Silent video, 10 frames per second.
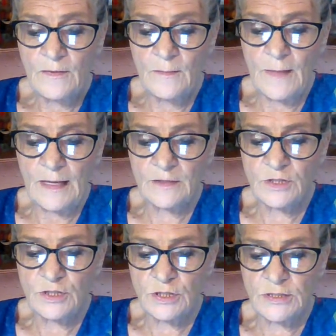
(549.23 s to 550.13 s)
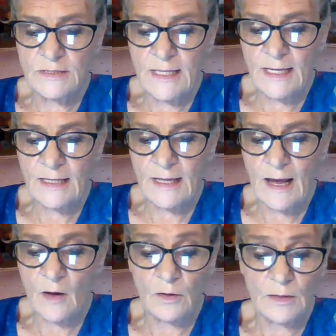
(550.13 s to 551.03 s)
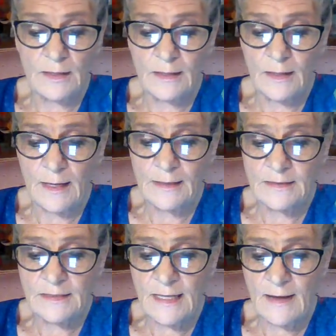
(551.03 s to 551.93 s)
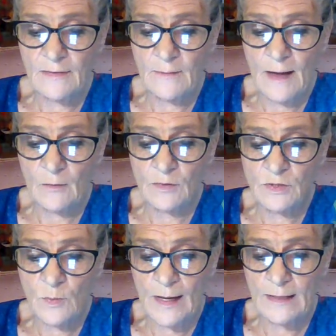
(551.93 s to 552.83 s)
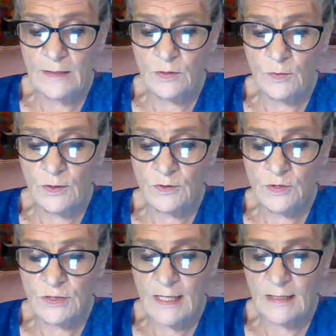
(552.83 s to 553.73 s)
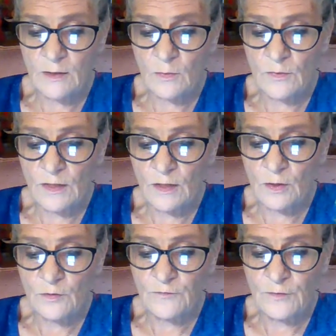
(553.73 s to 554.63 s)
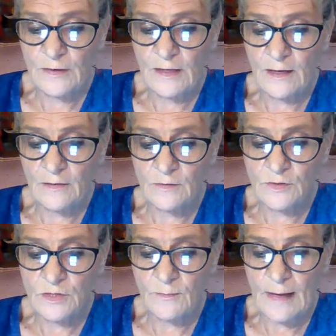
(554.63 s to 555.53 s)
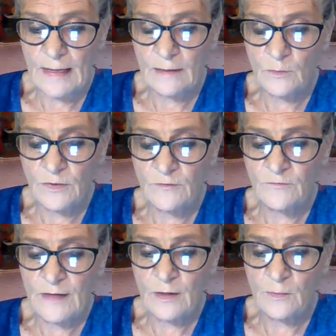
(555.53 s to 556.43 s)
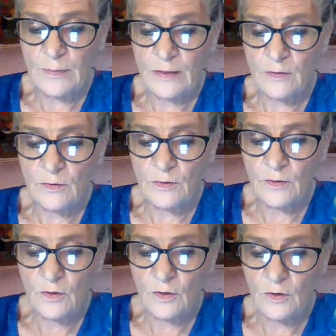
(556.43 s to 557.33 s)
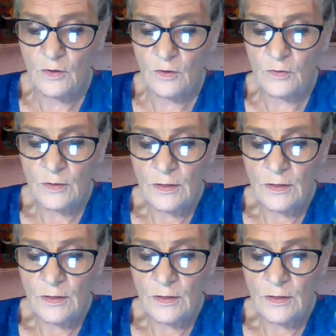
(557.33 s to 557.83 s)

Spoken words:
The man shook his head. I hardly glanced at them. I was waiting, you understand, on the alert for the others, the man with the fair beard and the girl.